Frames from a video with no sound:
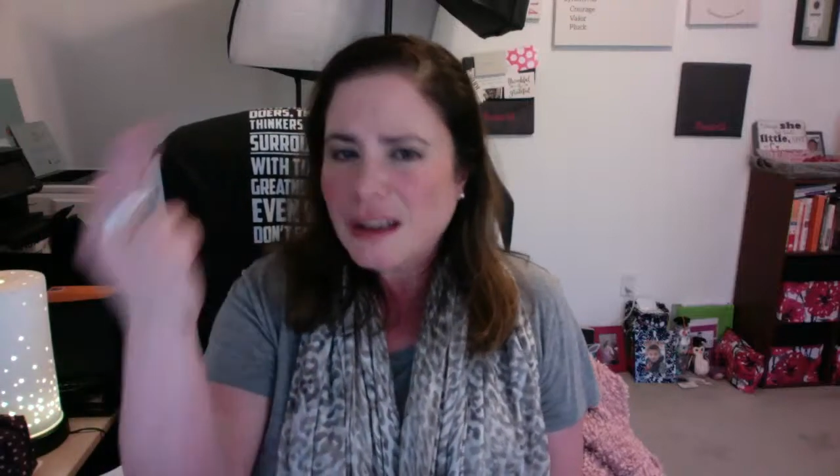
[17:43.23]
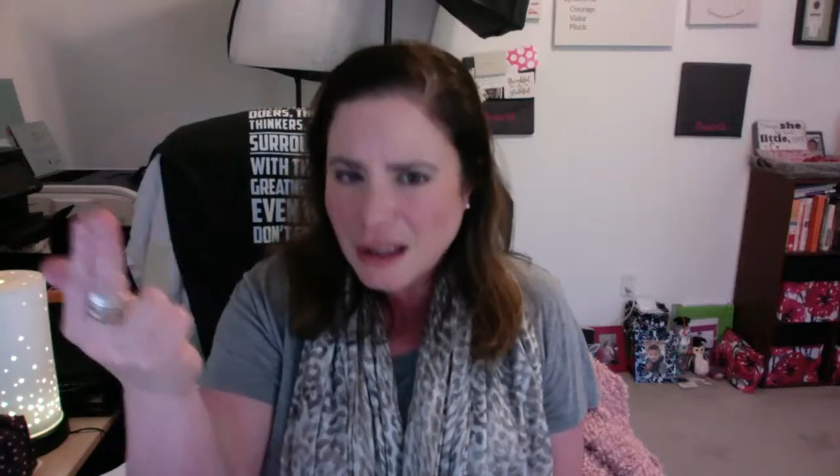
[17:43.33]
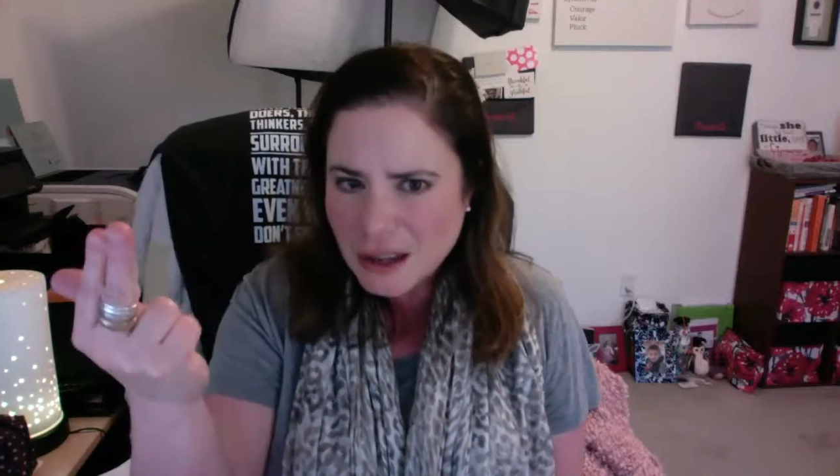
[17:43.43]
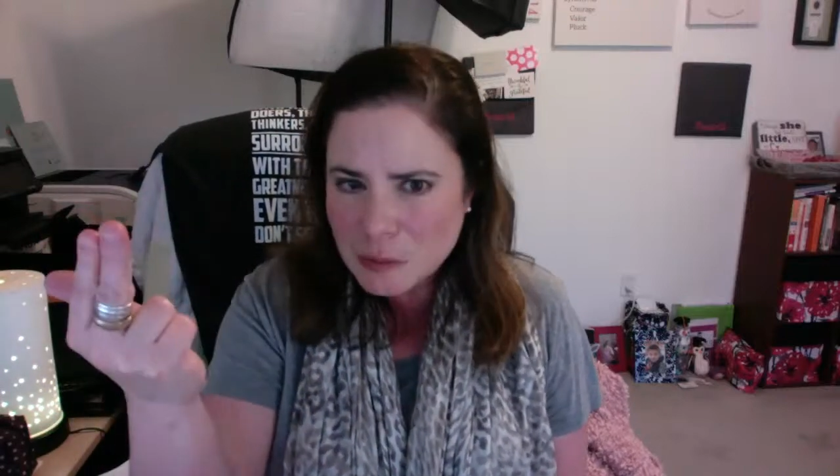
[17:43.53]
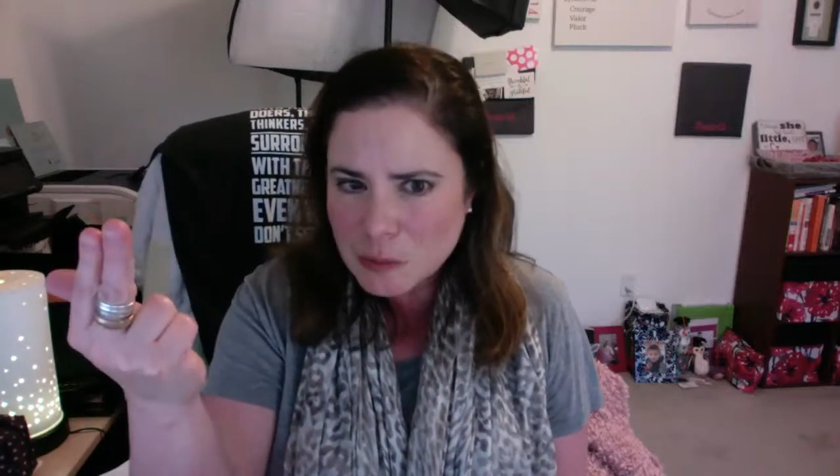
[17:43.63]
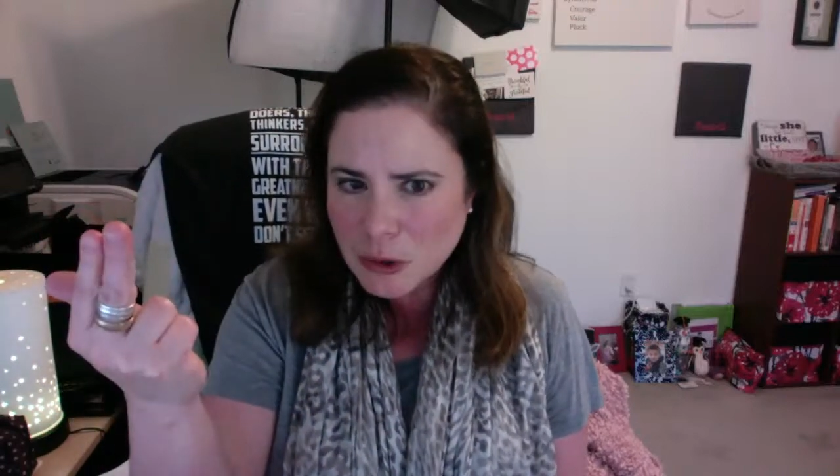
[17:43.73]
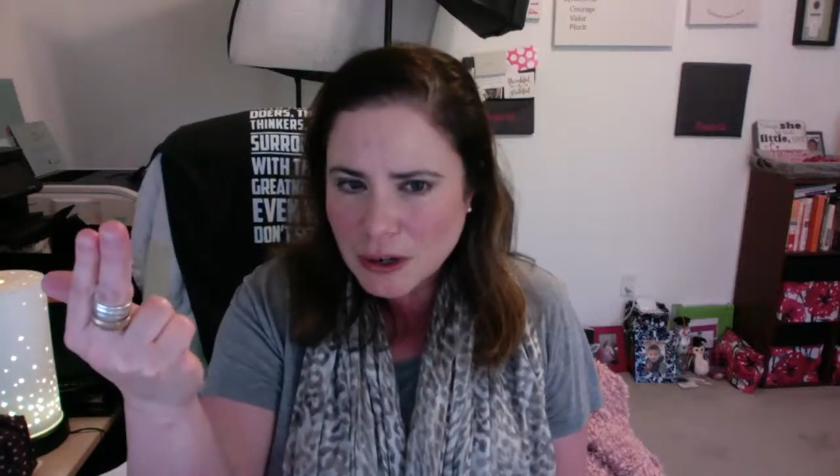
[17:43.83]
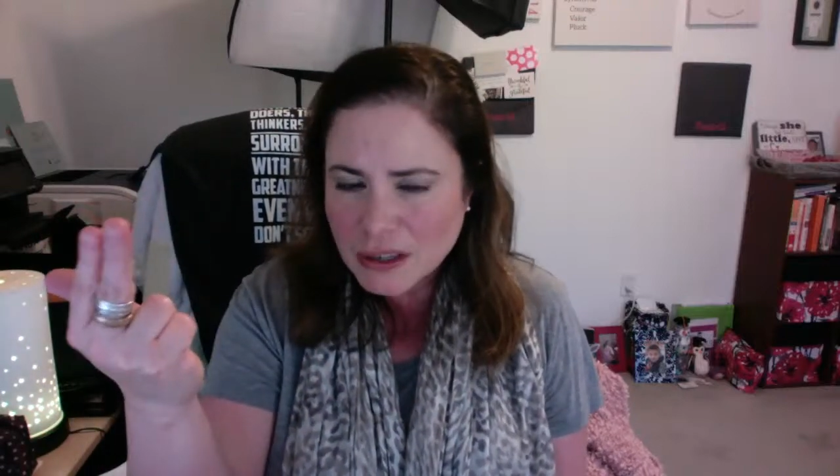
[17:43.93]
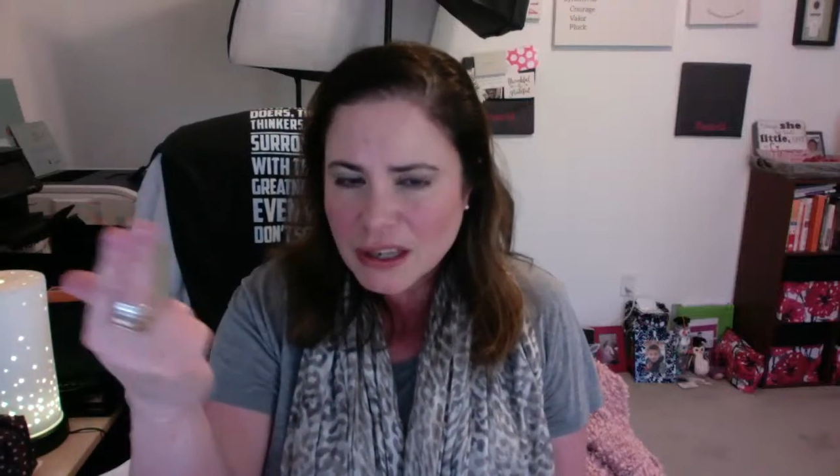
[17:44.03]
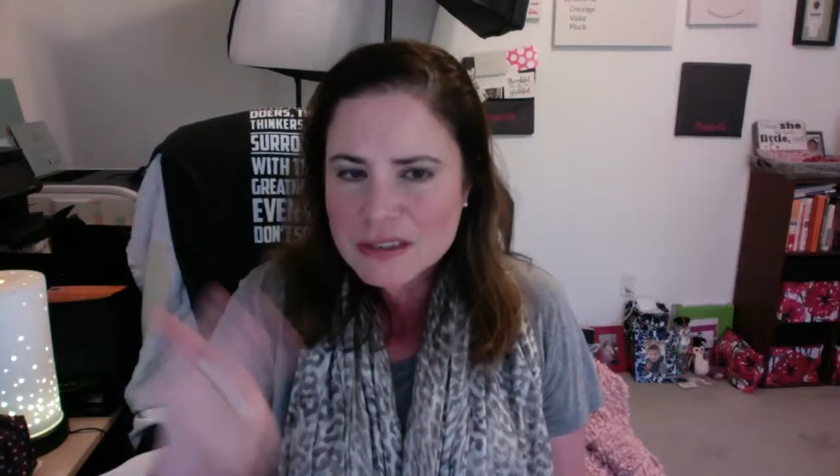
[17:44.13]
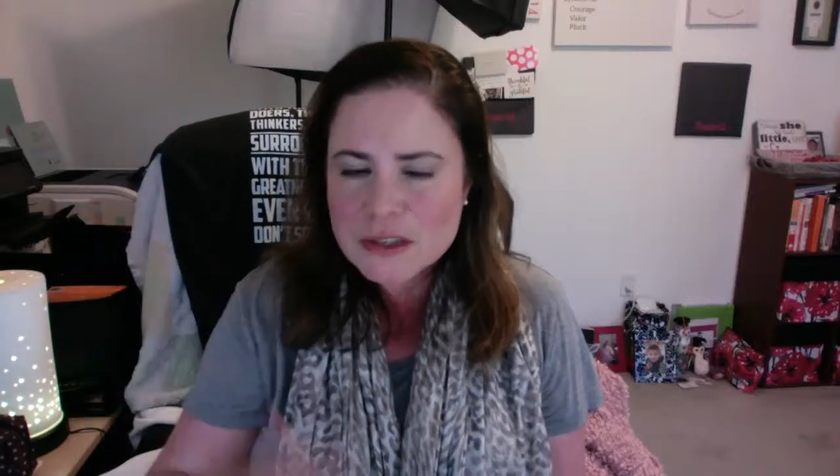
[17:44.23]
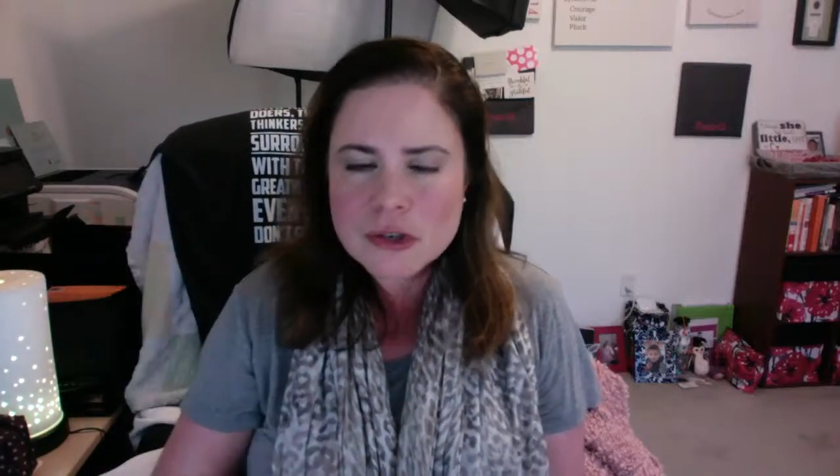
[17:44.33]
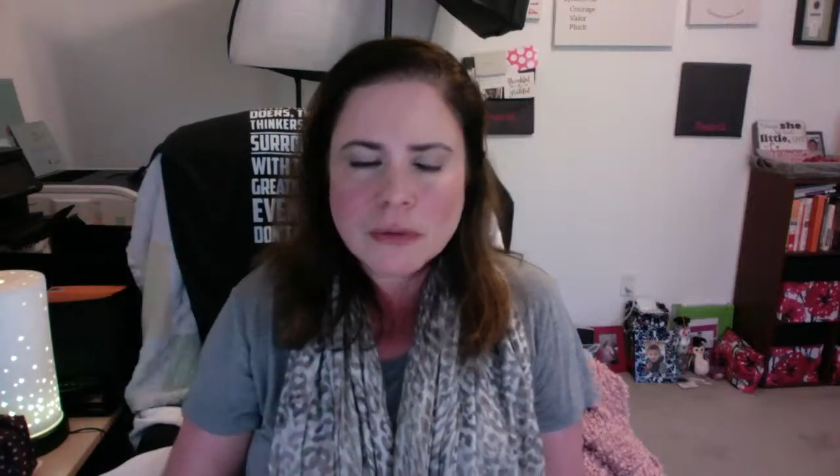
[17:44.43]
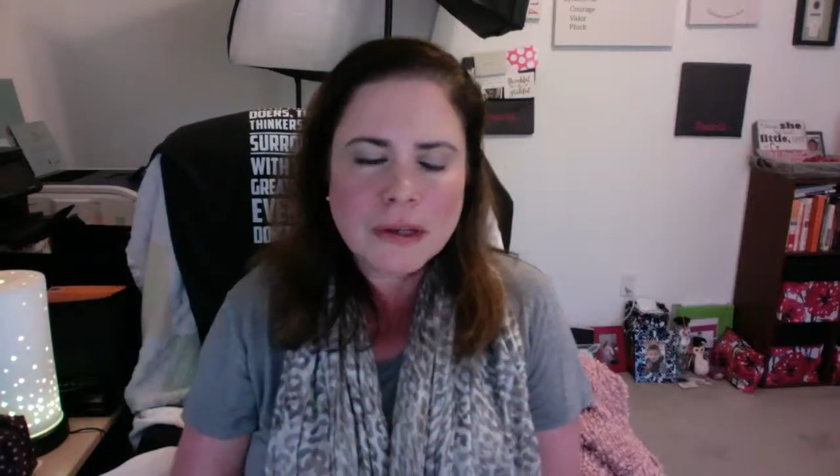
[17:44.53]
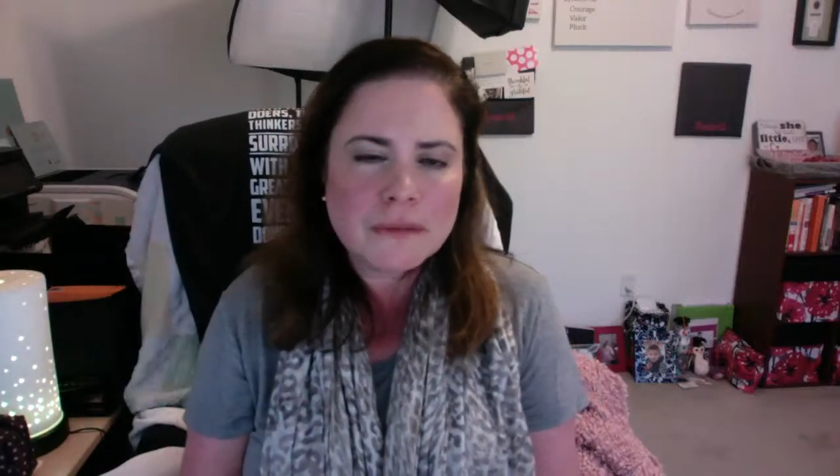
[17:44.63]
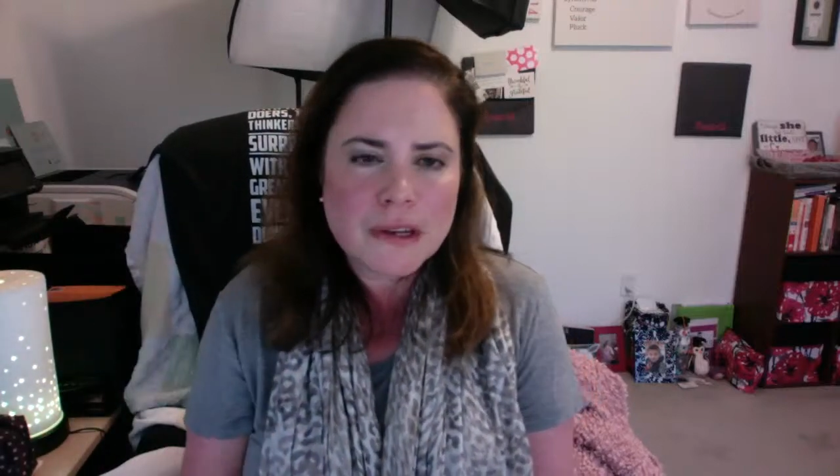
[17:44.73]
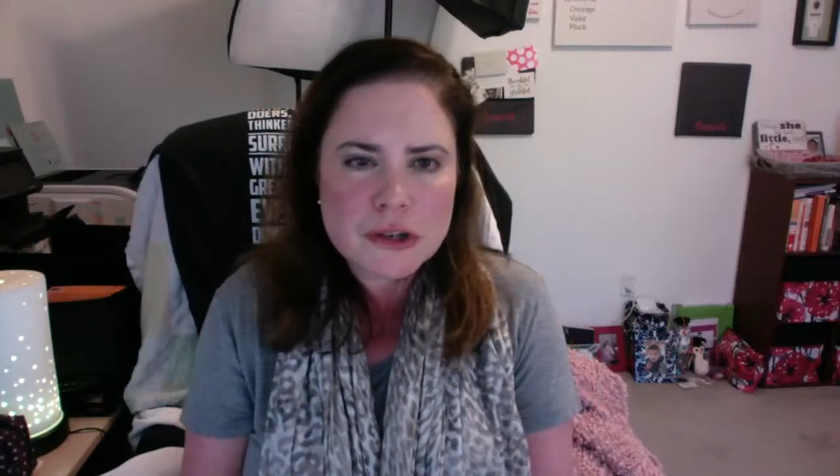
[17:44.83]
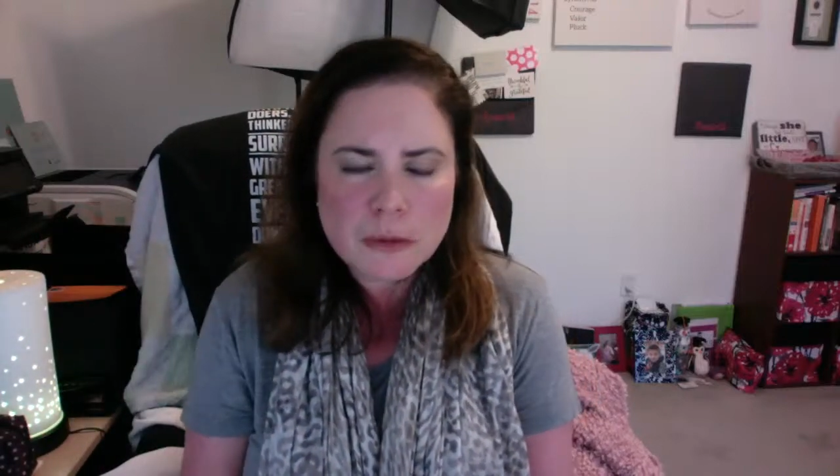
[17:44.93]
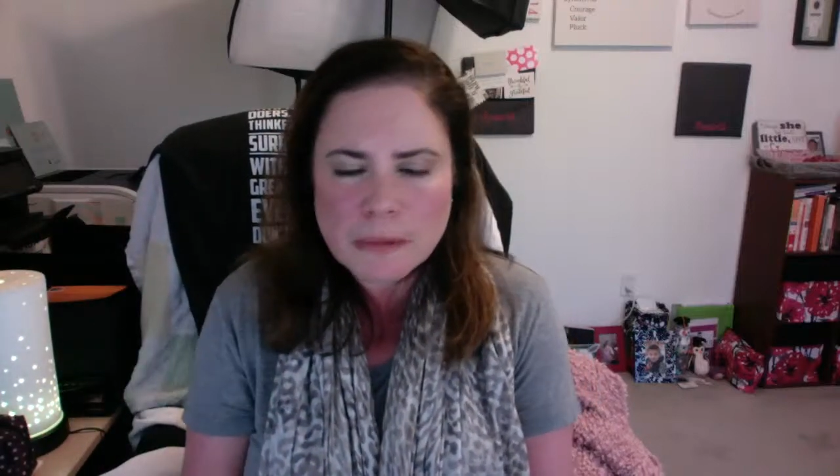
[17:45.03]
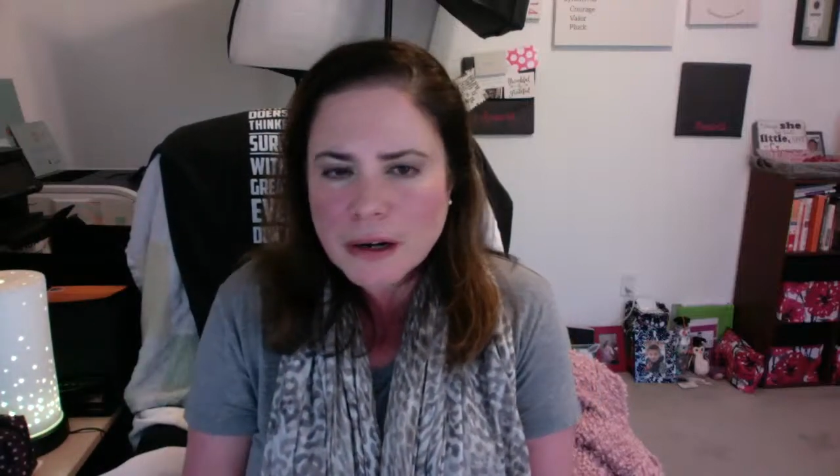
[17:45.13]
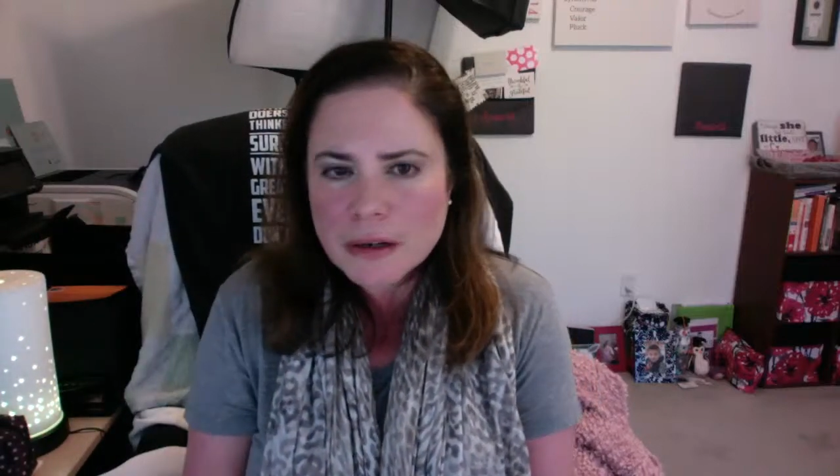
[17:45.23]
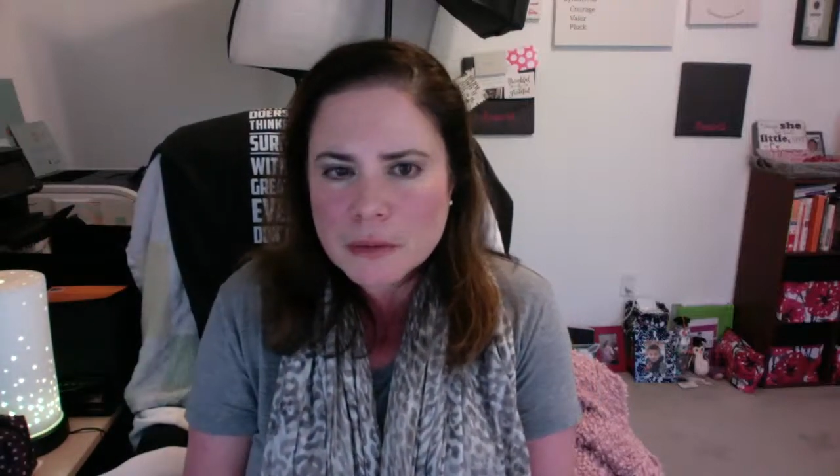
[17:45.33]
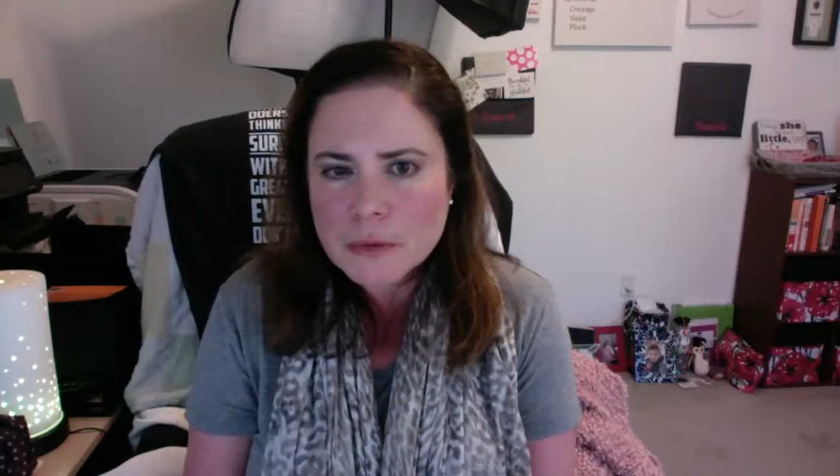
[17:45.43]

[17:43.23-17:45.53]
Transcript: I work as a joint venture partner